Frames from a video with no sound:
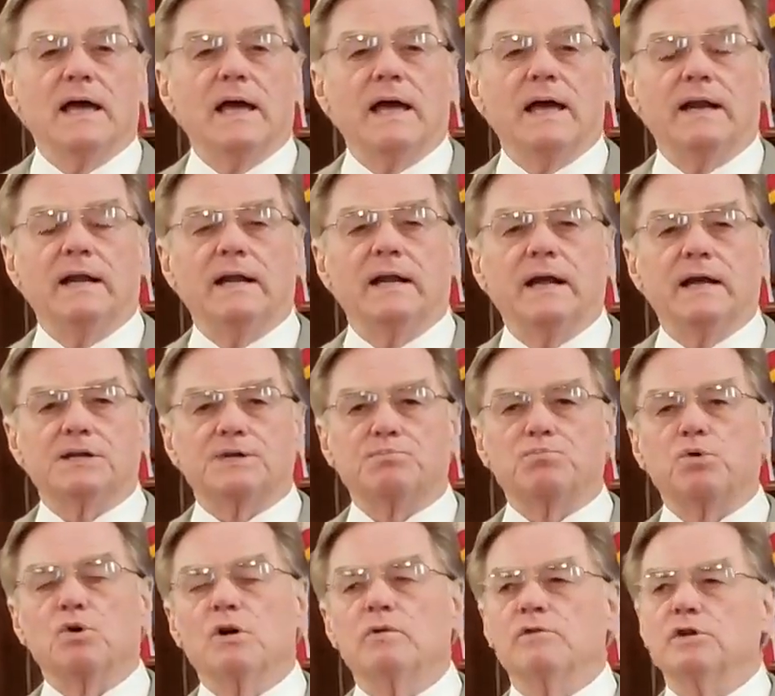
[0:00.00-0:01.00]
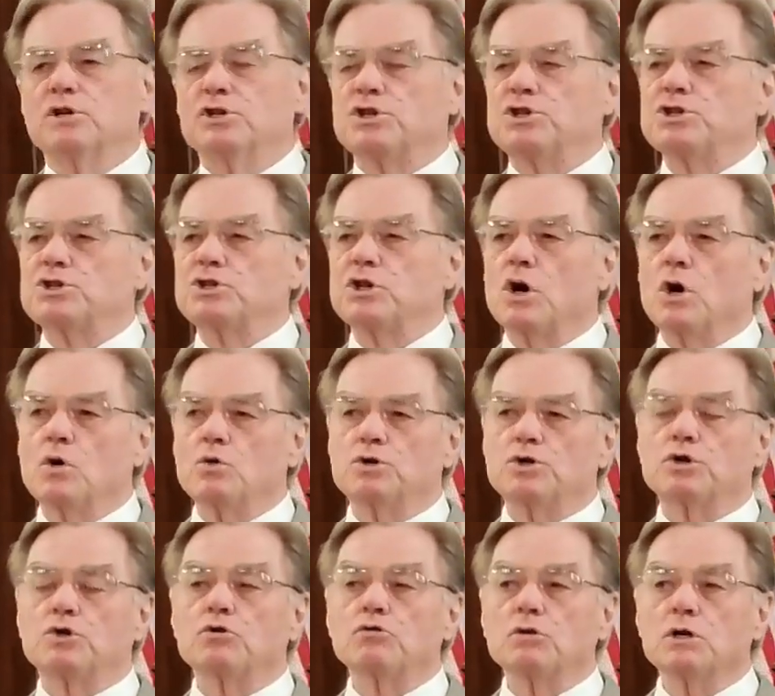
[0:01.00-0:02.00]
And it has proven so
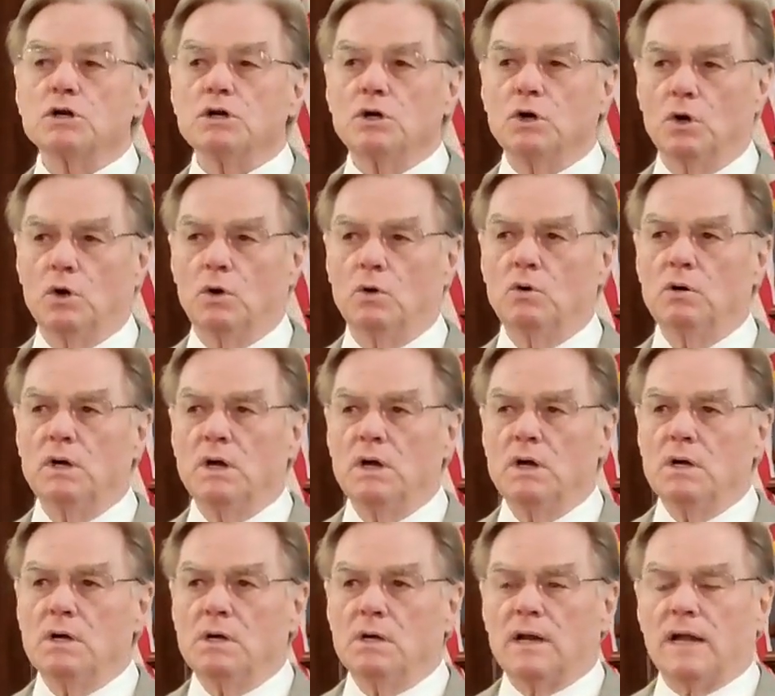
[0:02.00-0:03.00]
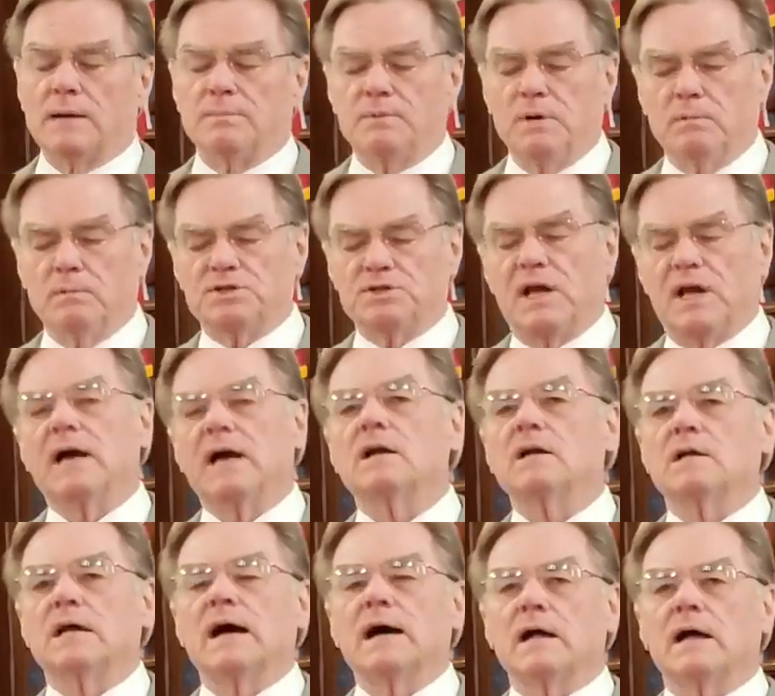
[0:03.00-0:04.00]
true. Like people say,
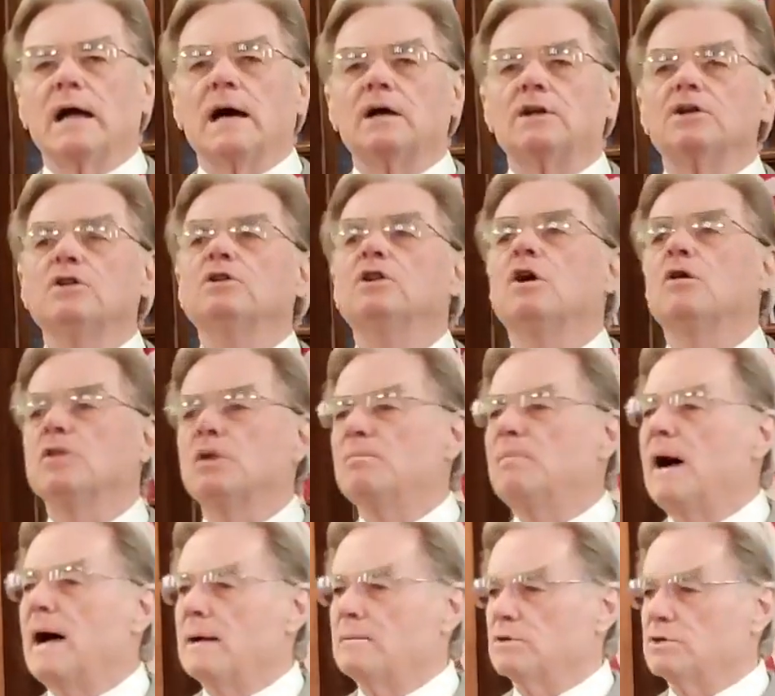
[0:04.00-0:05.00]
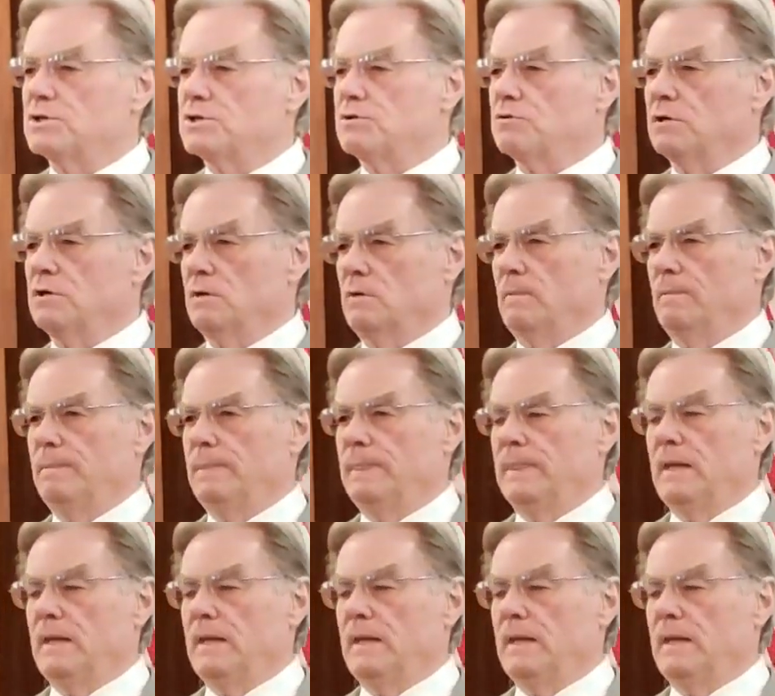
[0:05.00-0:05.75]
how, how, how do you know the Bible's true?